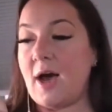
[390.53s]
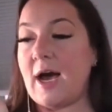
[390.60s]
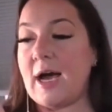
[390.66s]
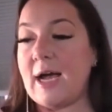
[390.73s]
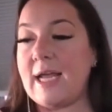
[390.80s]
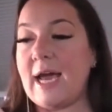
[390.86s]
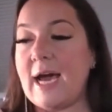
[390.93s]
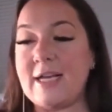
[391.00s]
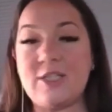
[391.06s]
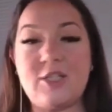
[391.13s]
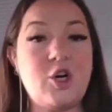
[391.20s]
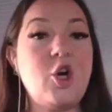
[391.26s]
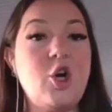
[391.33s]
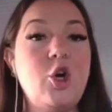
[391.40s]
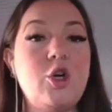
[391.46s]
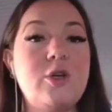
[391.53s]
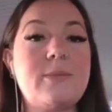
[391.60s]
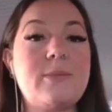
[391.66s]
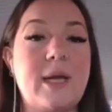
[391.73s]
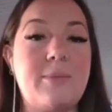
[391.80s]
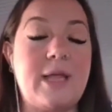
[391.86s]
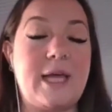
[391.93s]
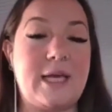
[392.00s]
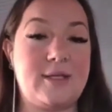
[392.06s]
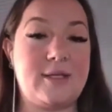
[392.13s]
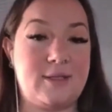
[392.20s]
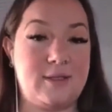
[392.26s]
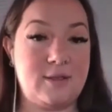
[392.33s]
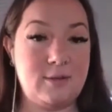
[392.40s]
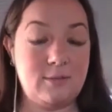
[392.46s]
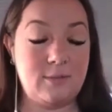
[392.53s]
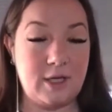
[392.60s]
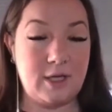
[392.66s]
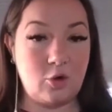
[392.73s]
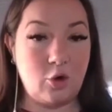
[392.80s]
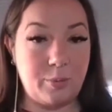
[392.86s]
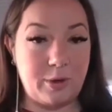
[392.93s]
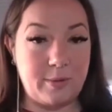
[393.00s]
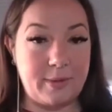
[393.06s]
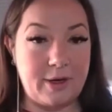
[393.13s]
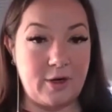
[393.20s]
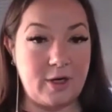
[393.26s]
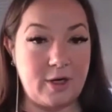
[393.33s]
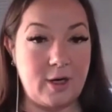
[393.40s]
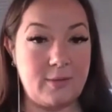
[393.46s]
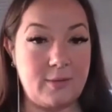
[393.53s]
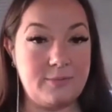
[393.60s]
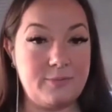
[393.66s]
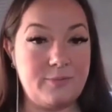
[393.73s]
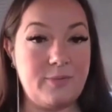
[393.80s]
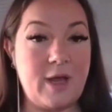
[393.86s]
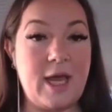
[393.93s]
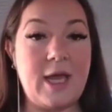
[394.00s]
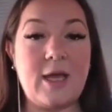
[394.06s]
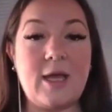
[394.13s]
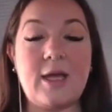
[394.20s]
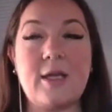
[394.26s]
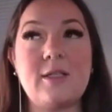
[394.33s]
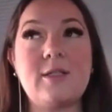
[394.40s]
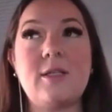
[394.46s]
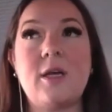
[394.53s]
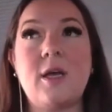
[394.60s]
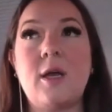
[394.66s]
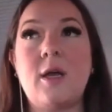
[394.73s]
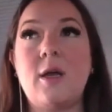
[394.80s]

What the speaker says: I had to earn my place in corporate America. And